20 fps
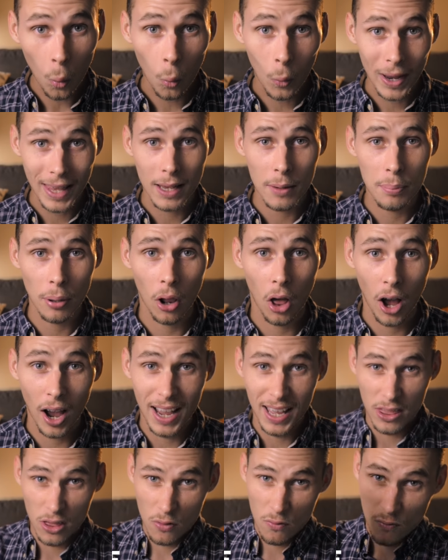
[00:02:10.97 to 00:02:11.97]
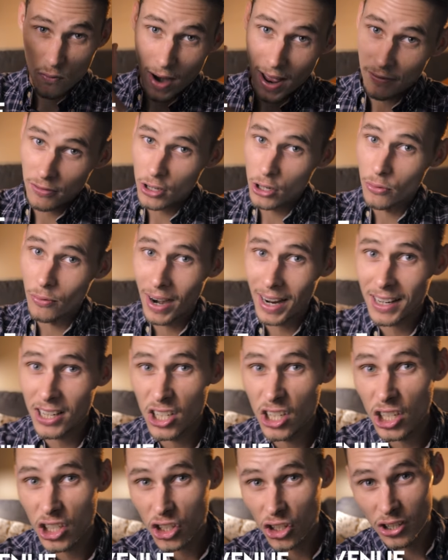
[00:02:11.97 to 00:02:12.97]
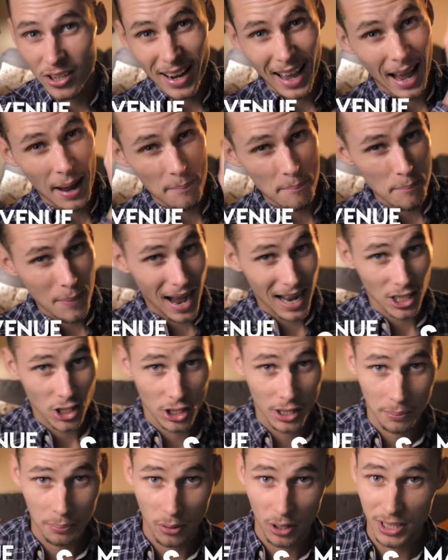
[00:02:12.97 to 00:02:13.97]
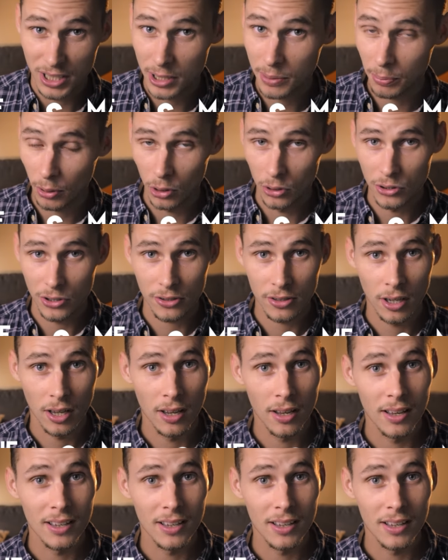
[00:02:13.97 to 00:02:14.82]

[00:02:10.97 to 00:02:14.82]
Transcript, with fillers: we apply the revenue recognition and matching principles.